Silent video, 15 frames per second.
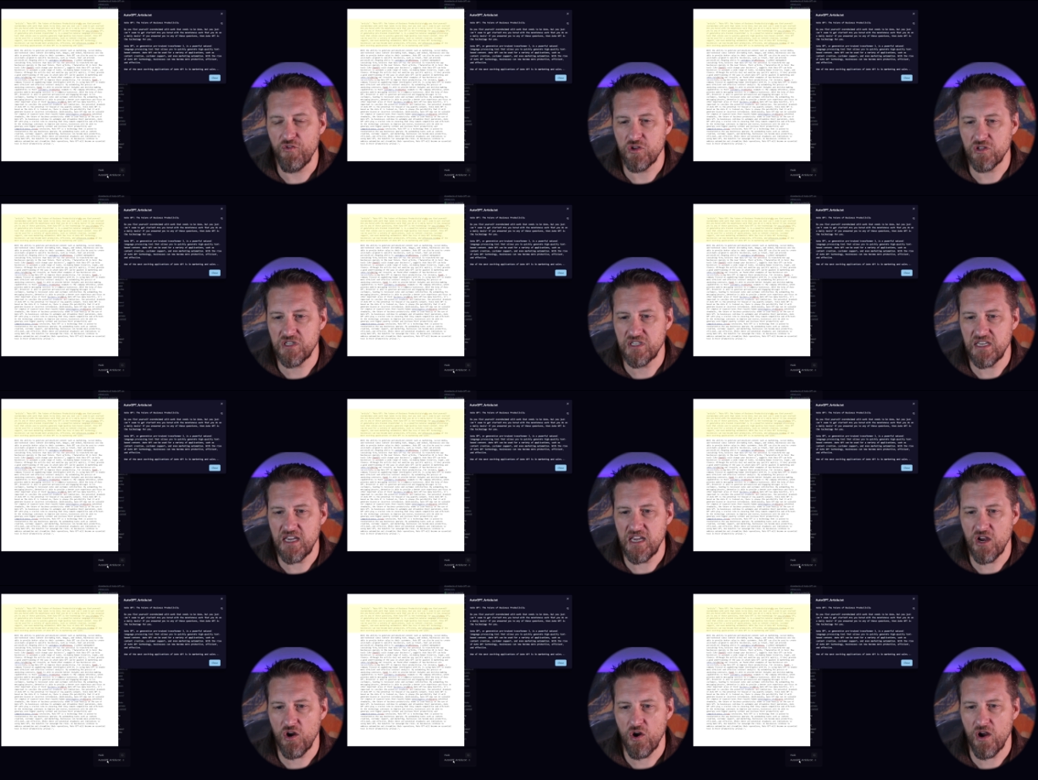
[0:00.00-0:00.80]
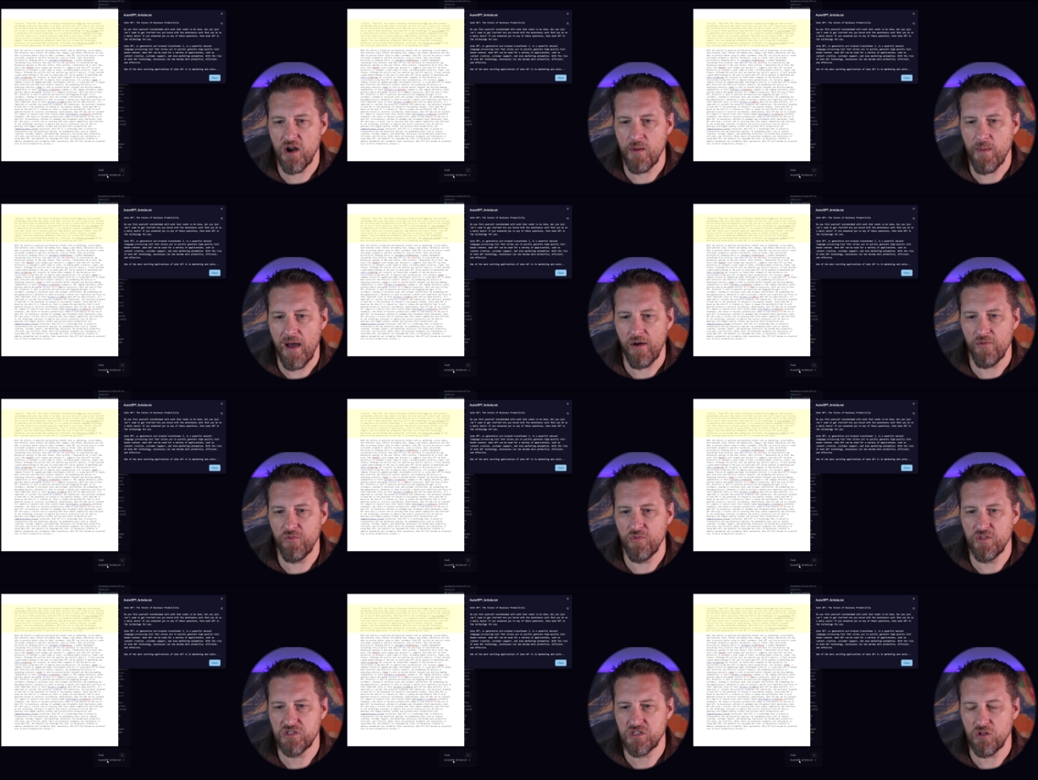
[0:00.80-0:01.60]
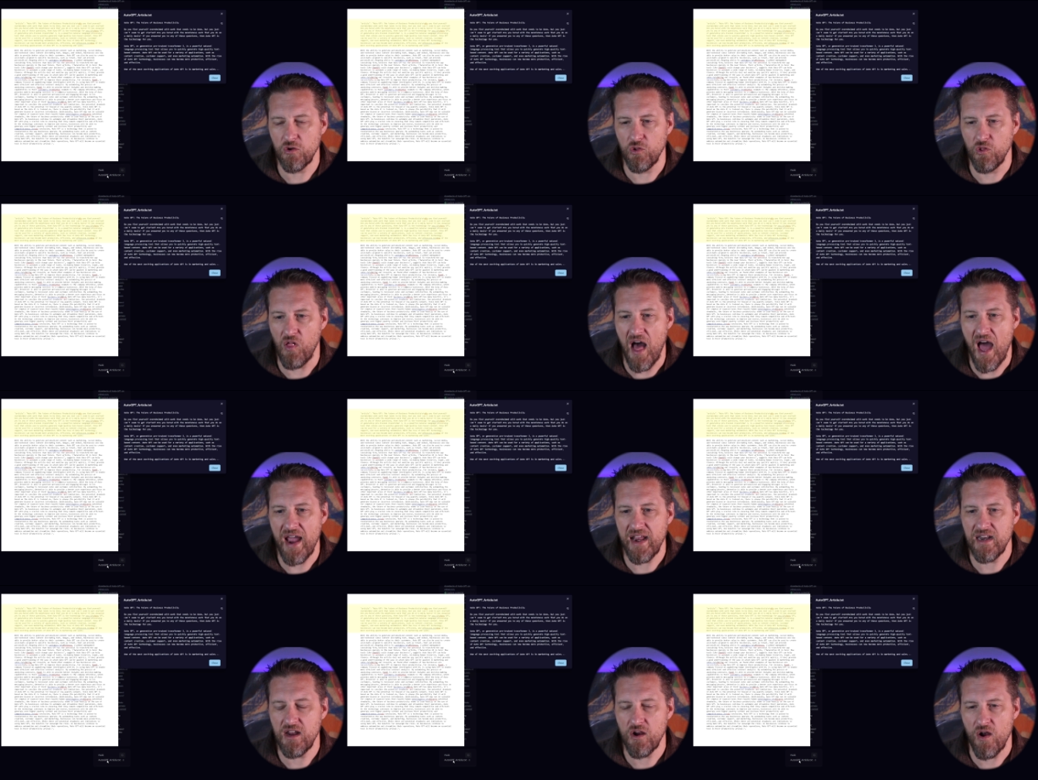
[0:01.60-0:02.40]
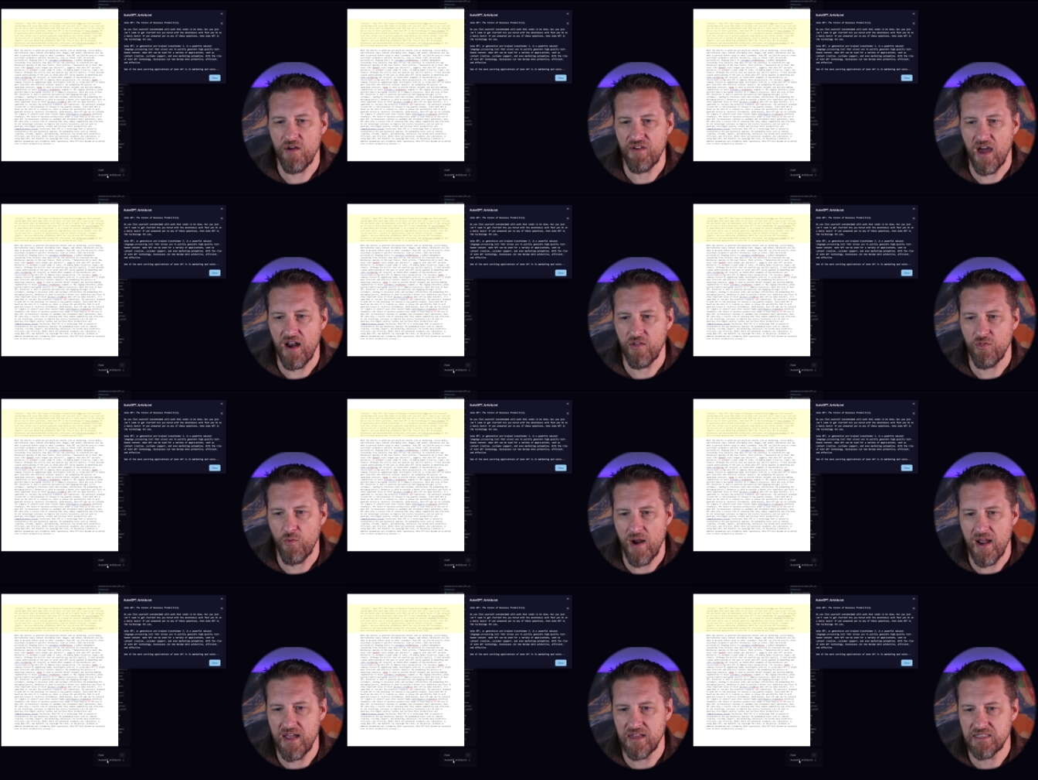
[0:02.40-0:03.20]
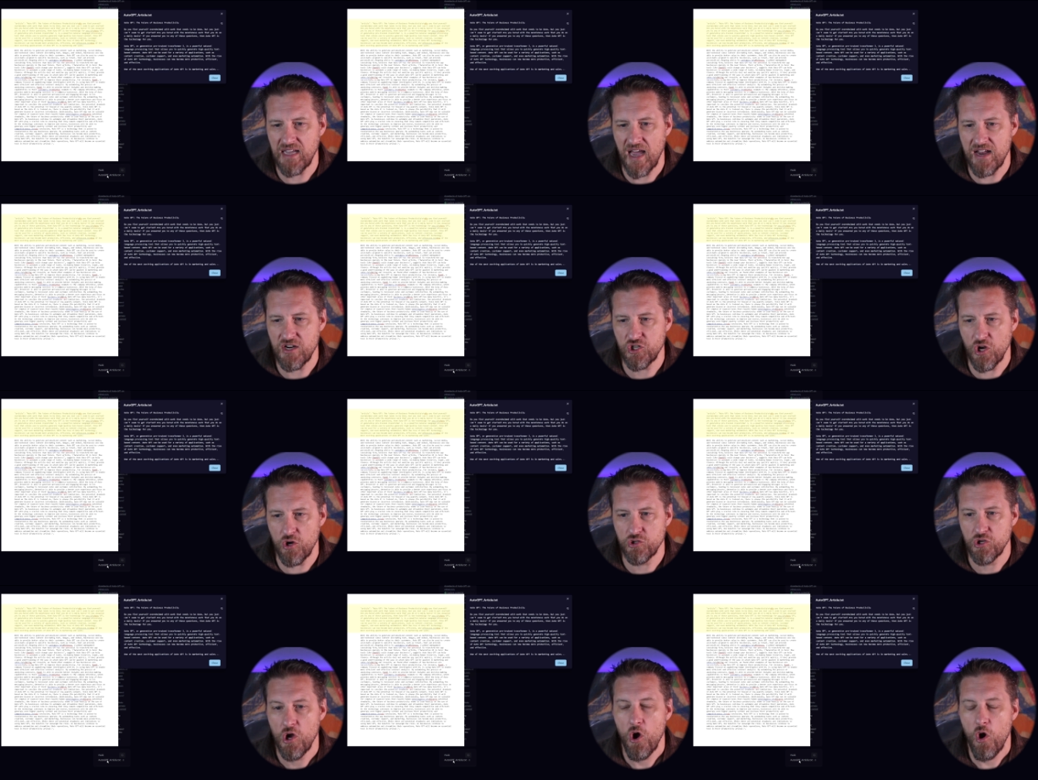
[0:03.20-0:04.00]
You can see here at about this little line here I've got on the right-hand side shows